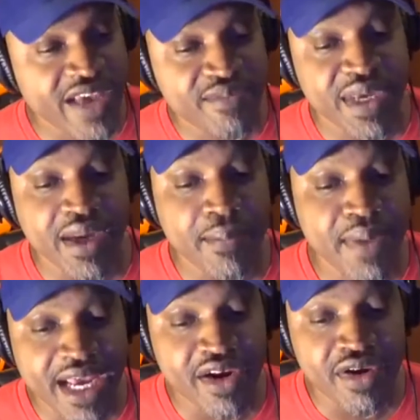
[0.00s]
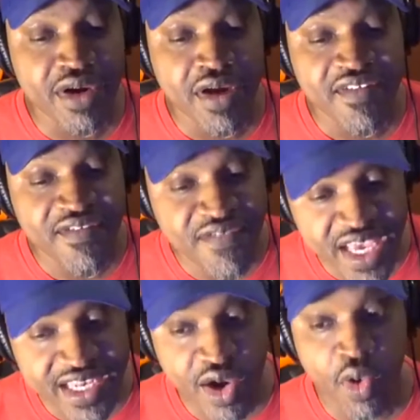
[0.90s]
been a better
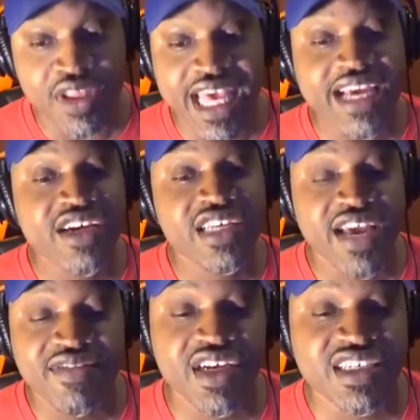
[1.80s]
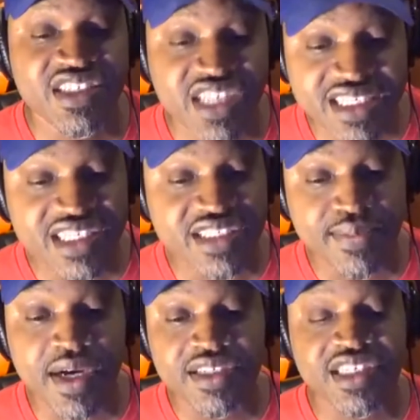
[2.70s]
fit, or they could have done just as
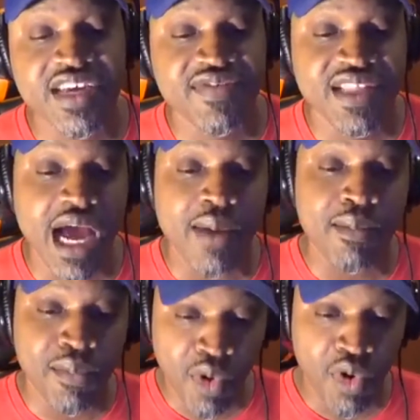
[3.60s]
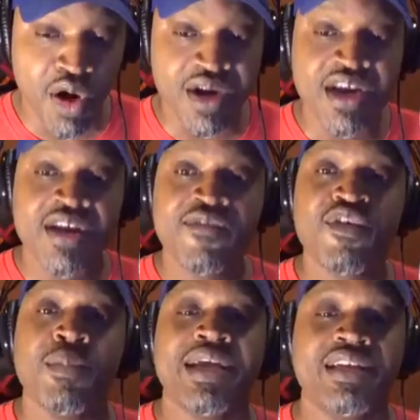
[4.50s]
much, if not more,
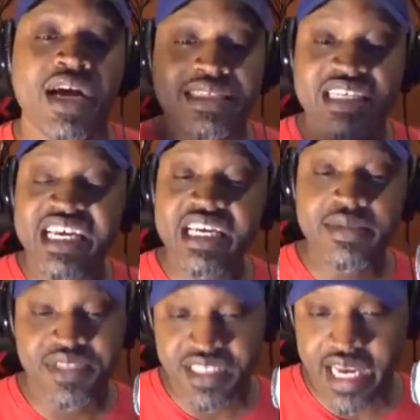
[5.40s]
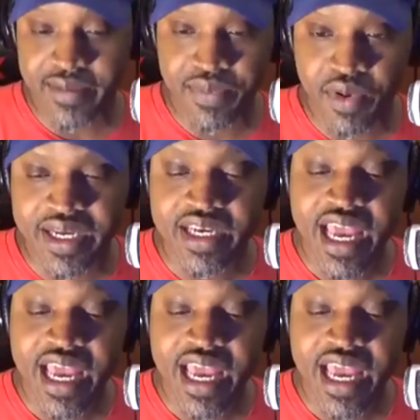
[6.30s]
from a team standpoint.